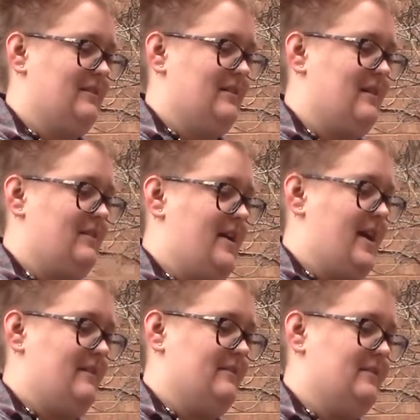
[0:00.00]
All
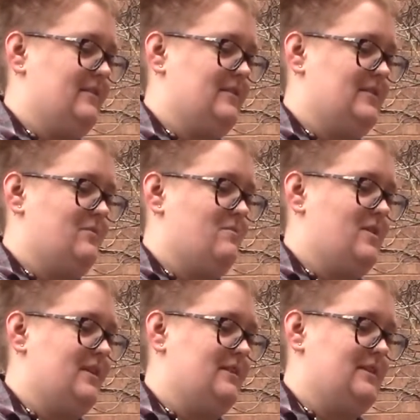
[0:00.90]
right, so
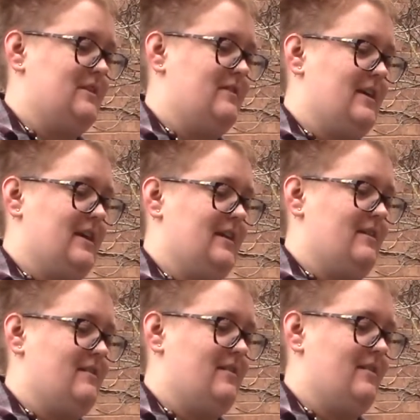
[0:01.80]
once you get
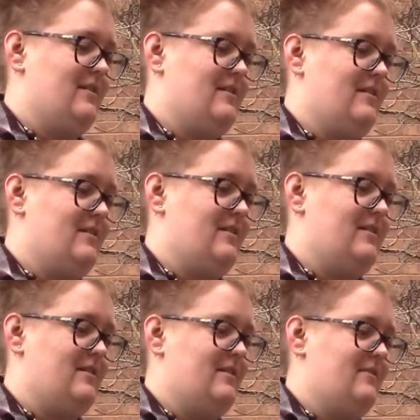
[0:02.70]
it
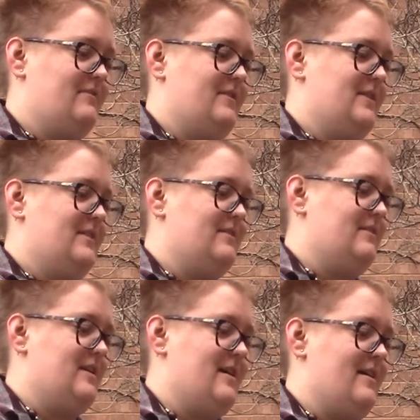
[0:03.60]
all
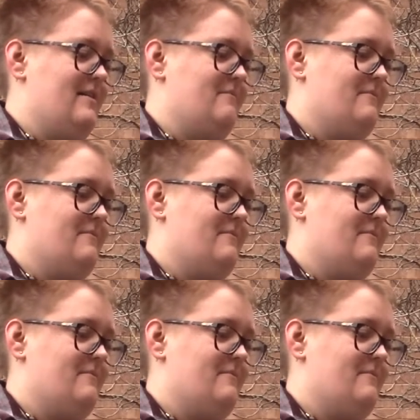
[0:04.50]
filled up,